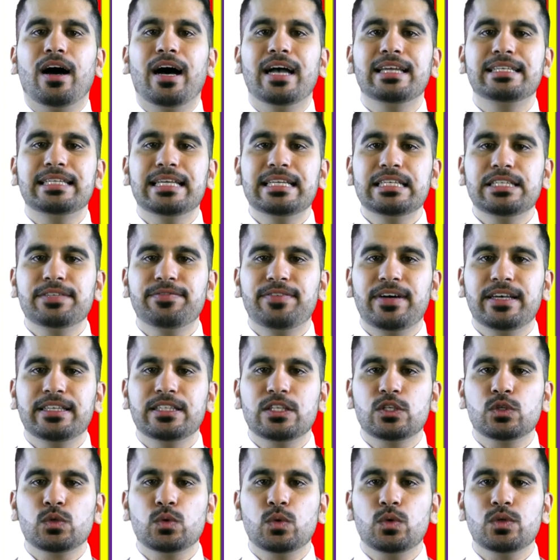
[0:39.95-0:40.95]
identify
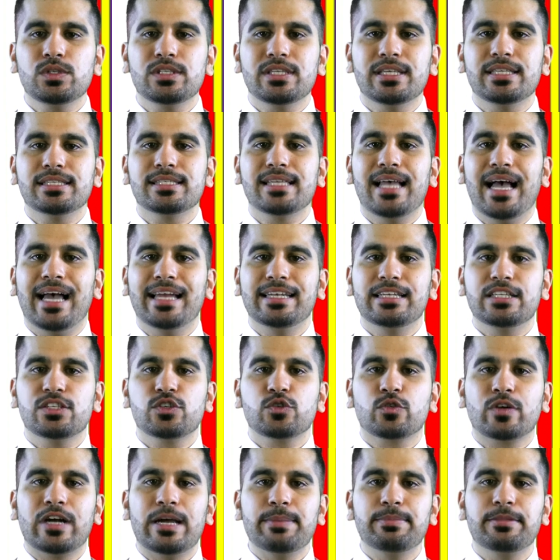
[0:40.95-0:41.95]
the sources and
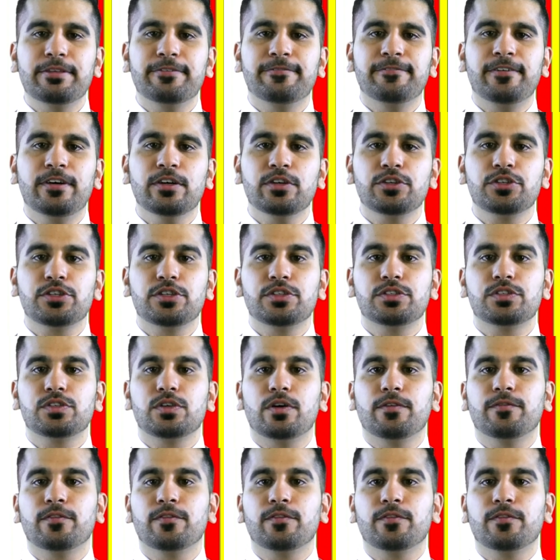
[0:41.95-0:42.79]
describe the functions